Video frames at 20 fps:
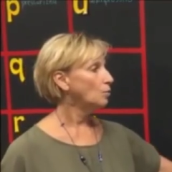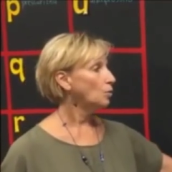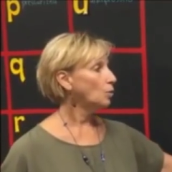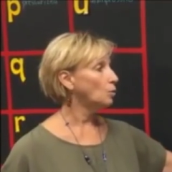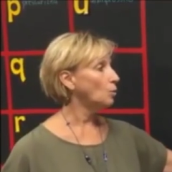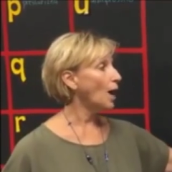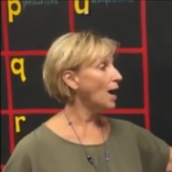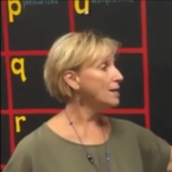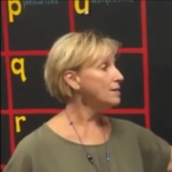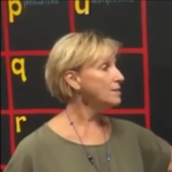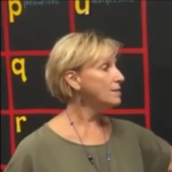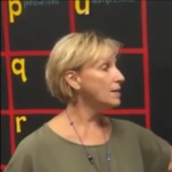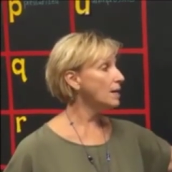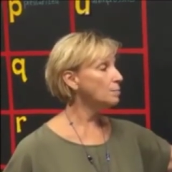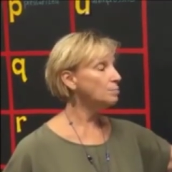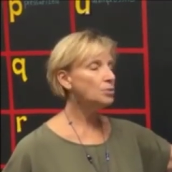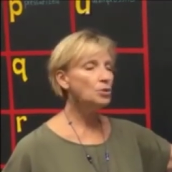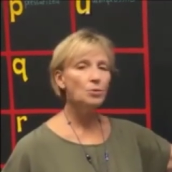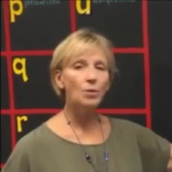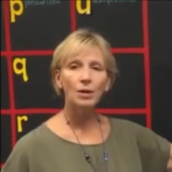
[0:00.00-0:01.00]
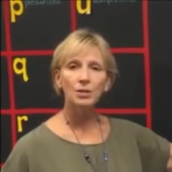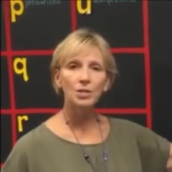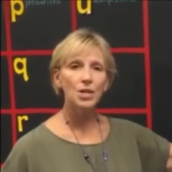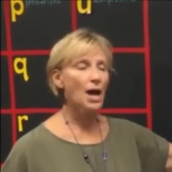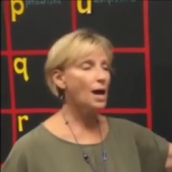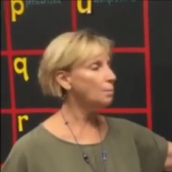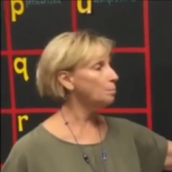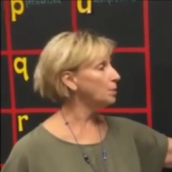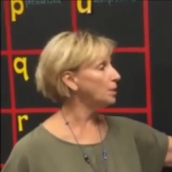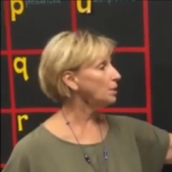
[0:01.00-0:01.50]
We're rising up to our
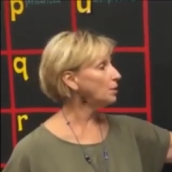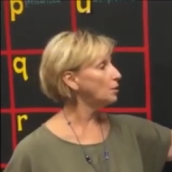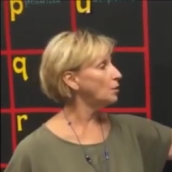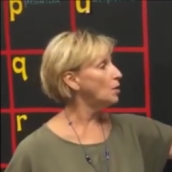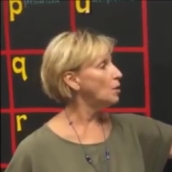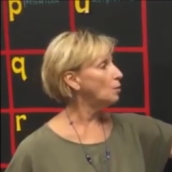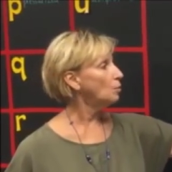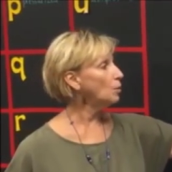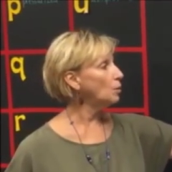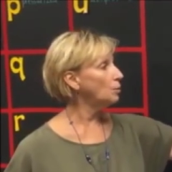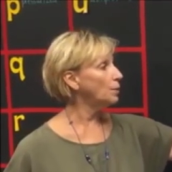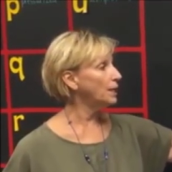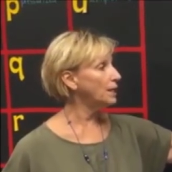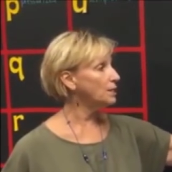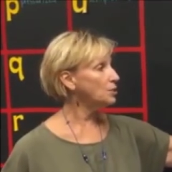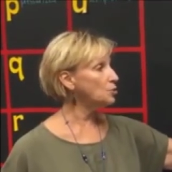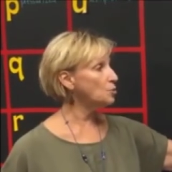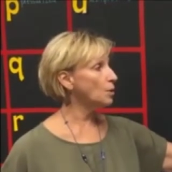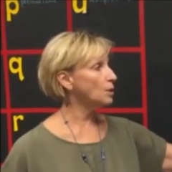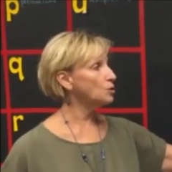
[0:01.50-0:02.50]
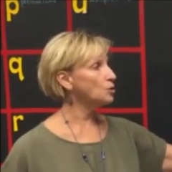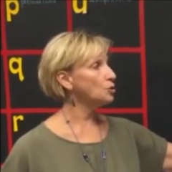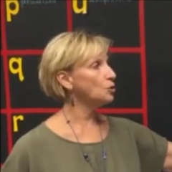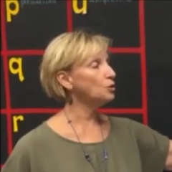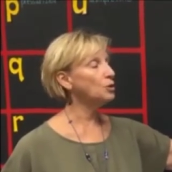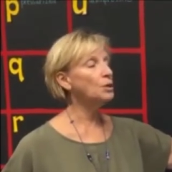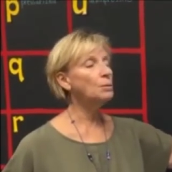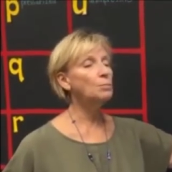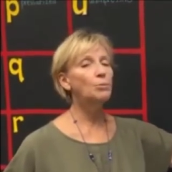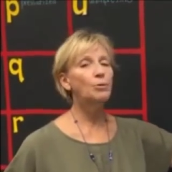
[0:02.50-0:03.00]
top here, where we get to our
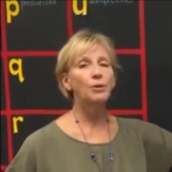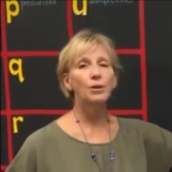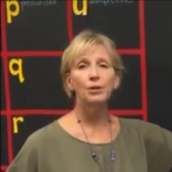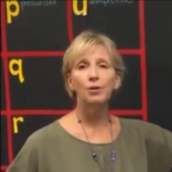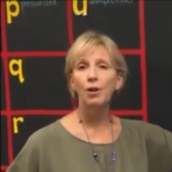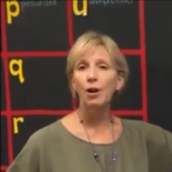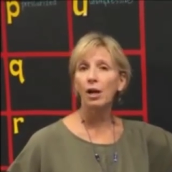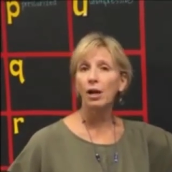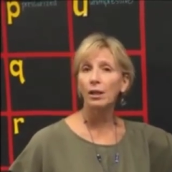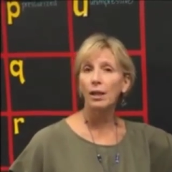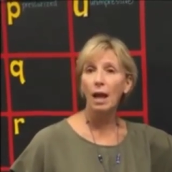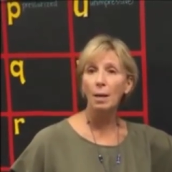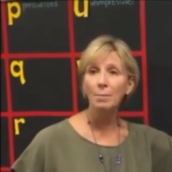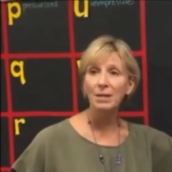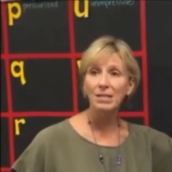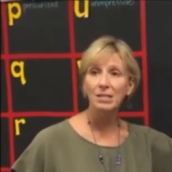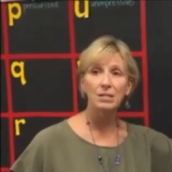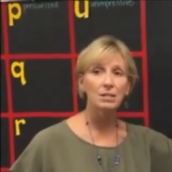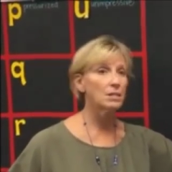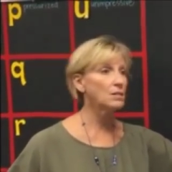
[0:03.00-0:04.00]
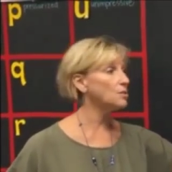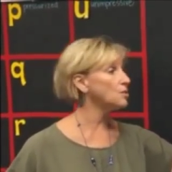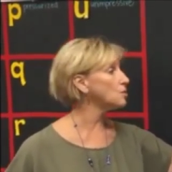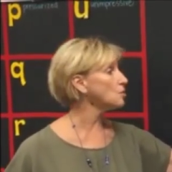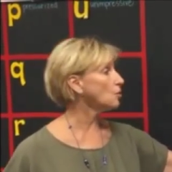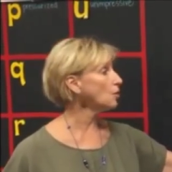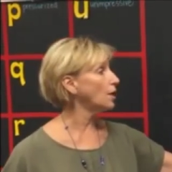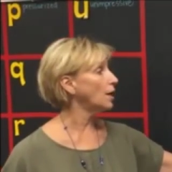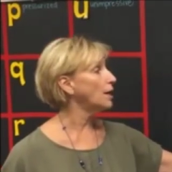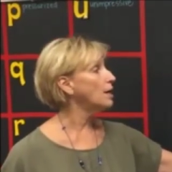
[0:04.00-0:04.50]
turning point or our climax in the
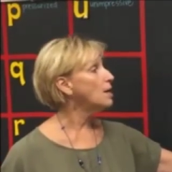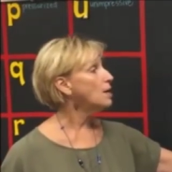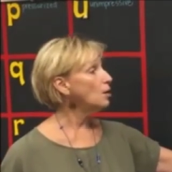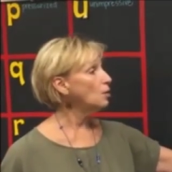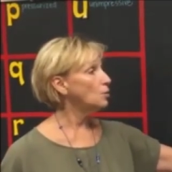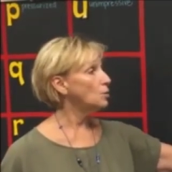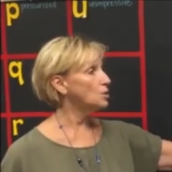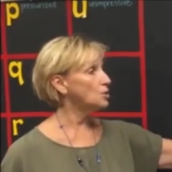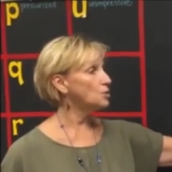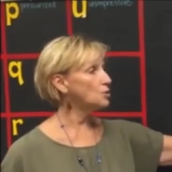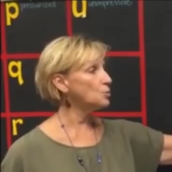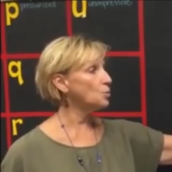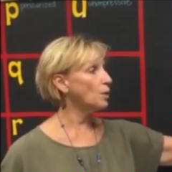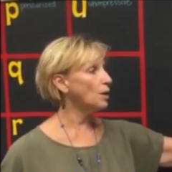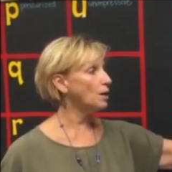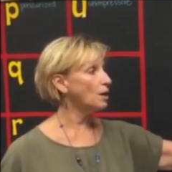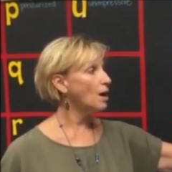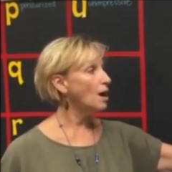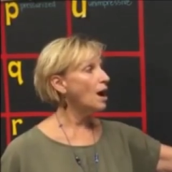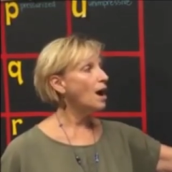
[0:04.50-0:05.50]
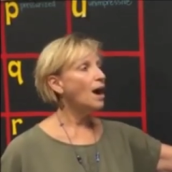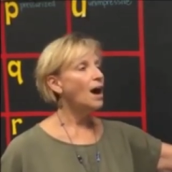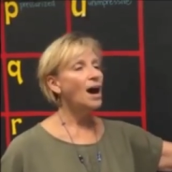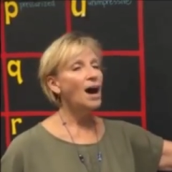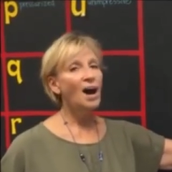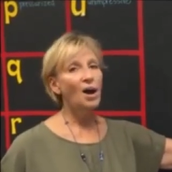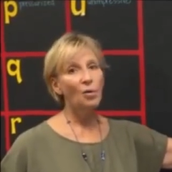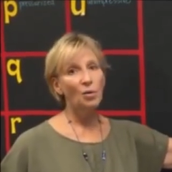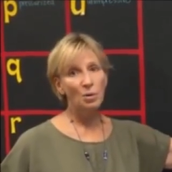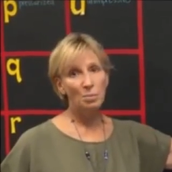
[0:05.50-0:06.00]
story, which is where
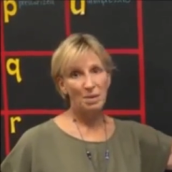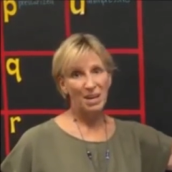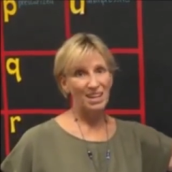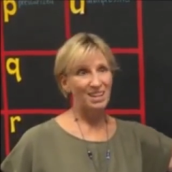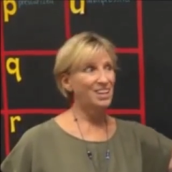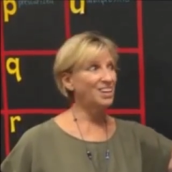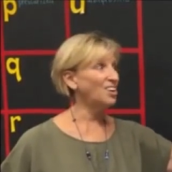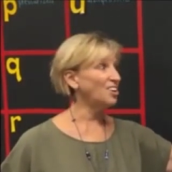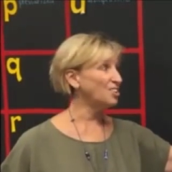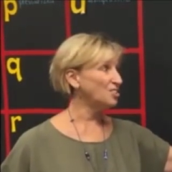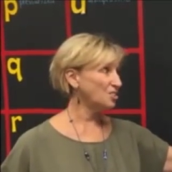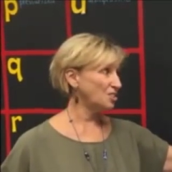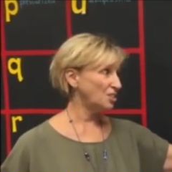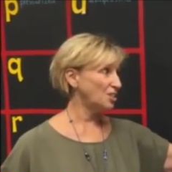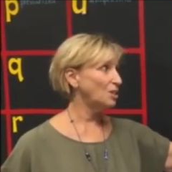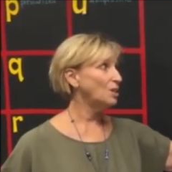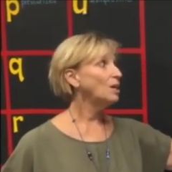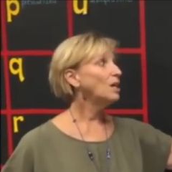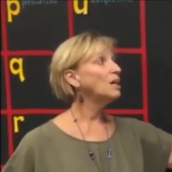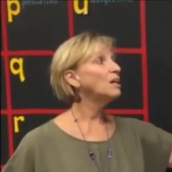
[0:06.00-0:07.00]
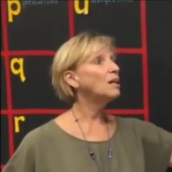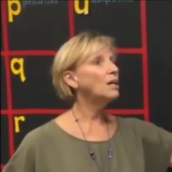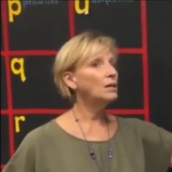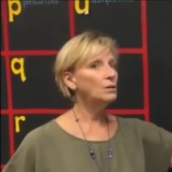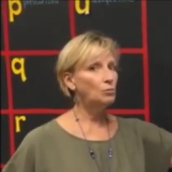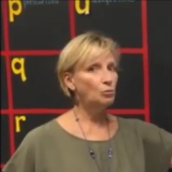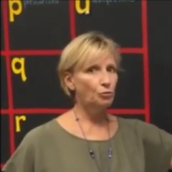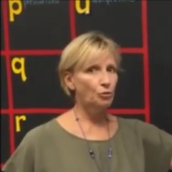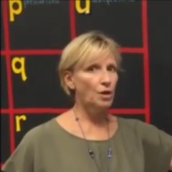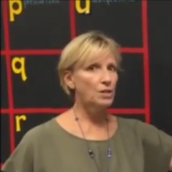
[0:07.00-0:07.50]
our main character
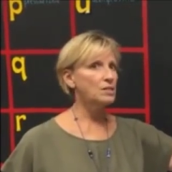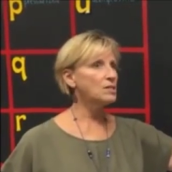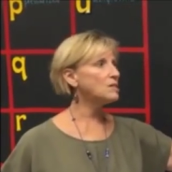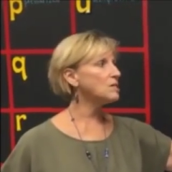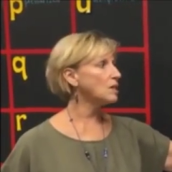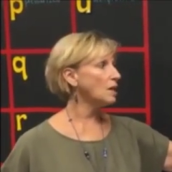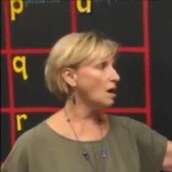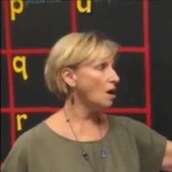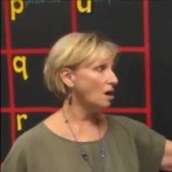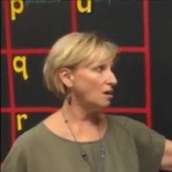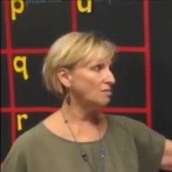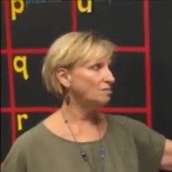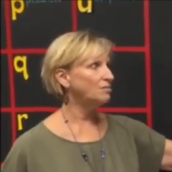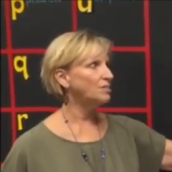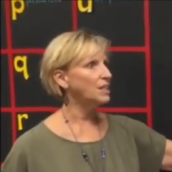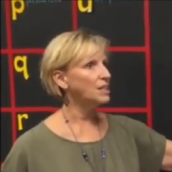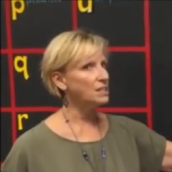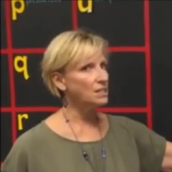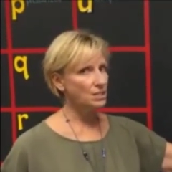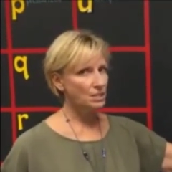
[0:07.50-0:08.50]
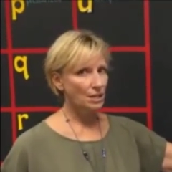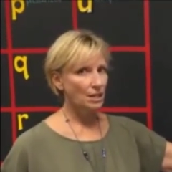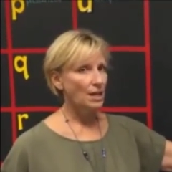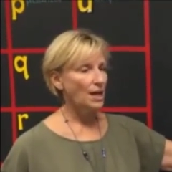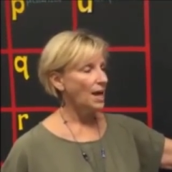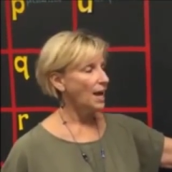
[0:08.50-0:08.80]
confronts the conflict